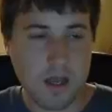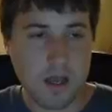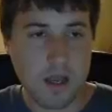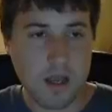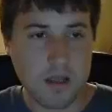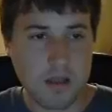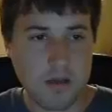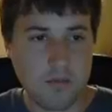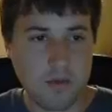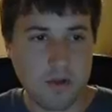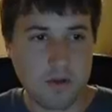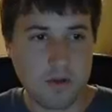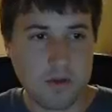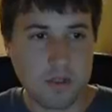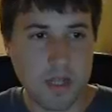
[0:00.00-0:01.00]
And then when
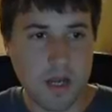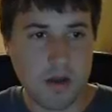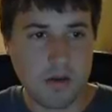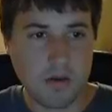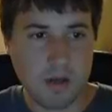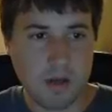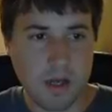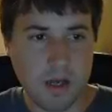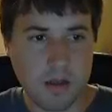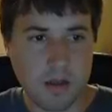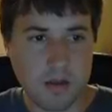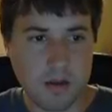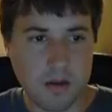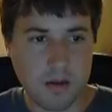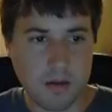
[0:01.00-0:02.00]
you look down at
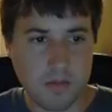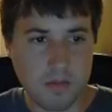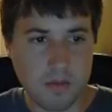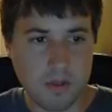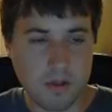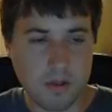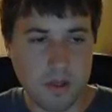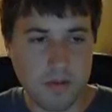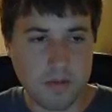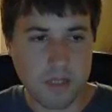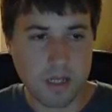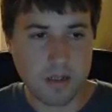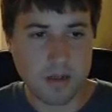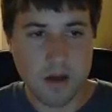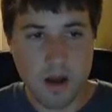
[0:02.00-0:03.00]
um, the
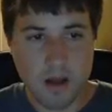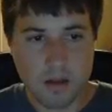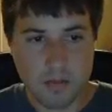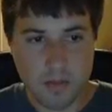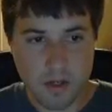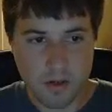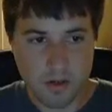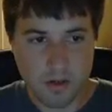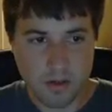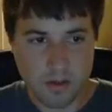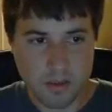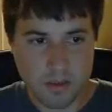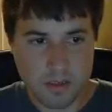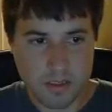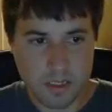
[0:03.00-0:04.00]
left-hand column here, you're going
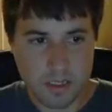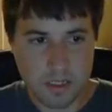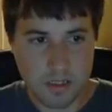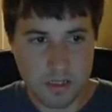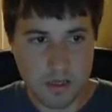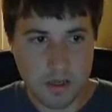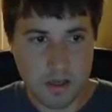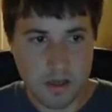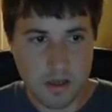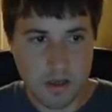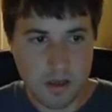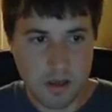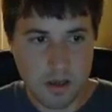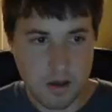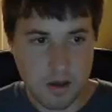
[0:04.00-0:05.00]
to see
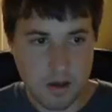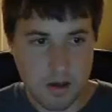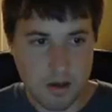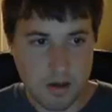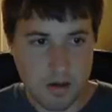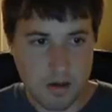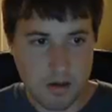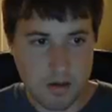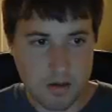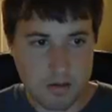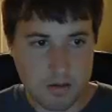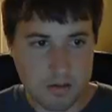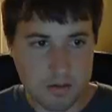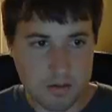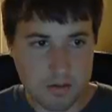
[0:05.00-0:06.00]
uh,
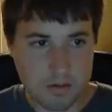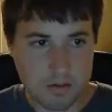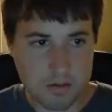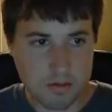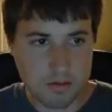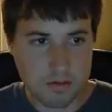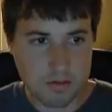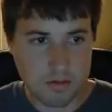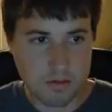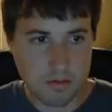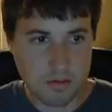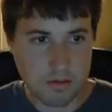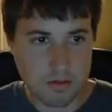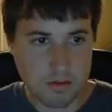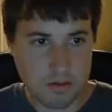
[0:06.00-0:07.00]
there
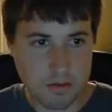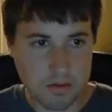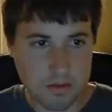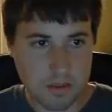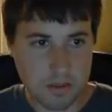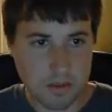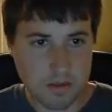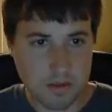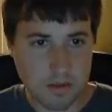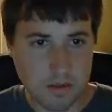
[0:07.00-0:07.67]
is uh,